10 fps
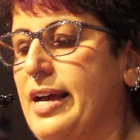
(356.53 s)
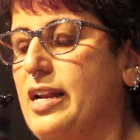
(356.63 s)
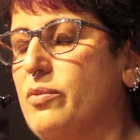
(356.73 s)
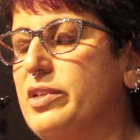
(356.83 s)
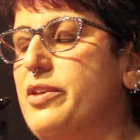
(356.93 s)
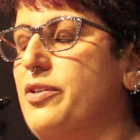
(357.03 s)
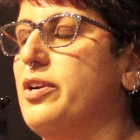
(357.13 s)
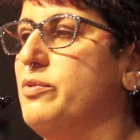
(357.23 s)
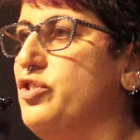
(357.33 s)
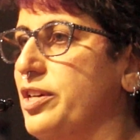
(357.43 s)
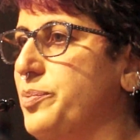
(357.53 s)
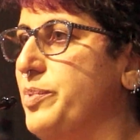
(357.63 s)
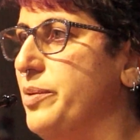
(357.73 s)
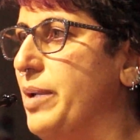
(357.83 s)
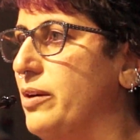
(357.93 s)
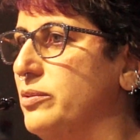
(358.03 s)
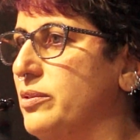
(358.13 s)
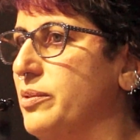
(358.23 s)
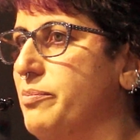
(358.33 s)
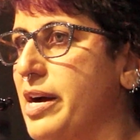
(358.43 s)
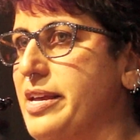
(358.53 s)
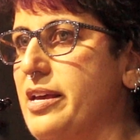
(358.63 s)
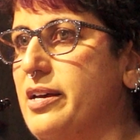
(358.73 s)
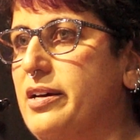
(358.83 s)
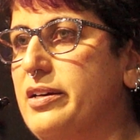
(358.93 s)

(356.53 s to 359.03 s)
And I really thought it would just be about the money.